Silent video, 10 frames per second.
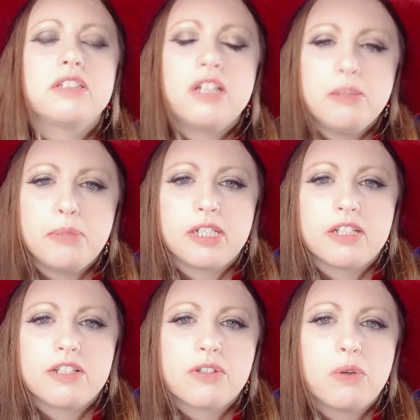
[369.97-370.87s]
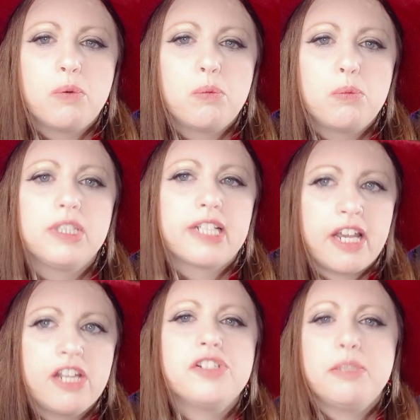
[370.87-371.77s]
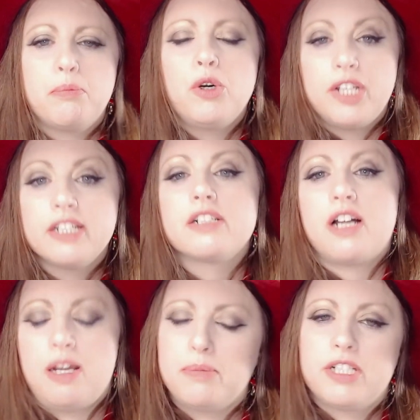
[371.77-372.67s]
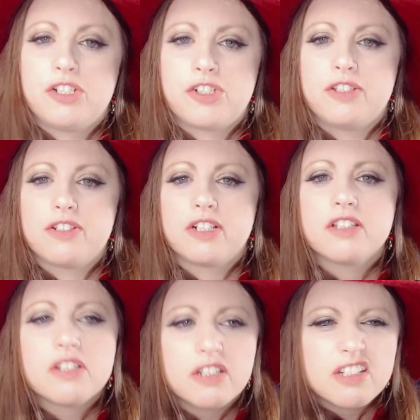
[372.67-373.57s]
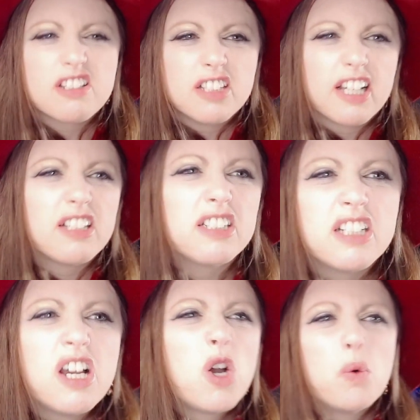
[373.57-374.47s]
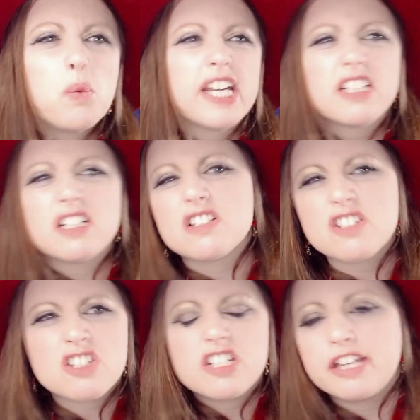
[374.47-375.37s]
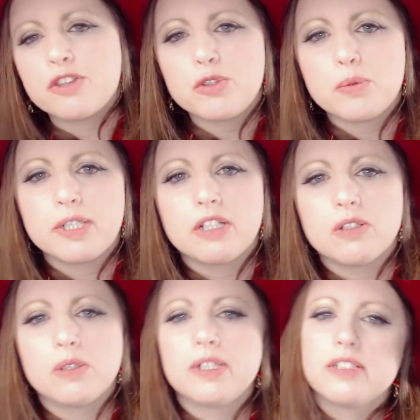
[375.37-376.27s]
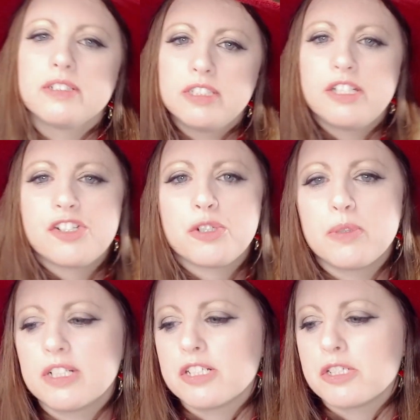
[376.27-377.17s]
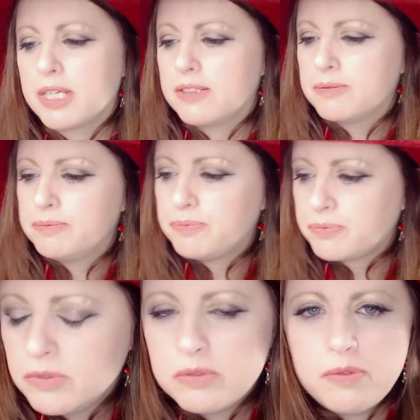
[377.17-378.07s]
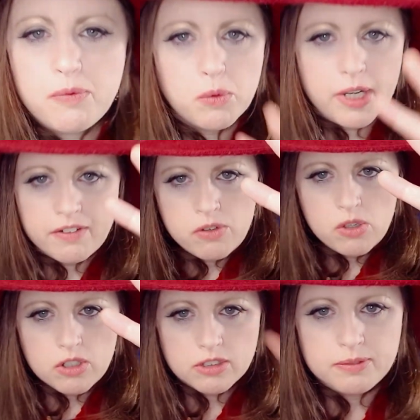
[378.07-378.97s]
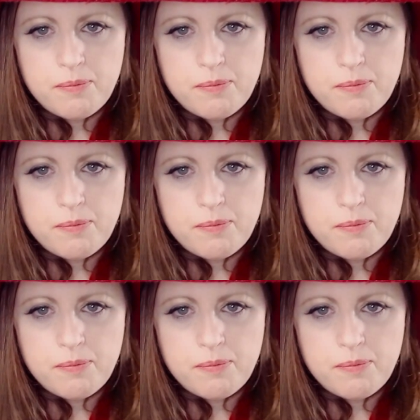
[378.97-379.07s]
companies will occasionally put in competitions, and it's like a way to sneak through the window and get your work in Japan. Way 4.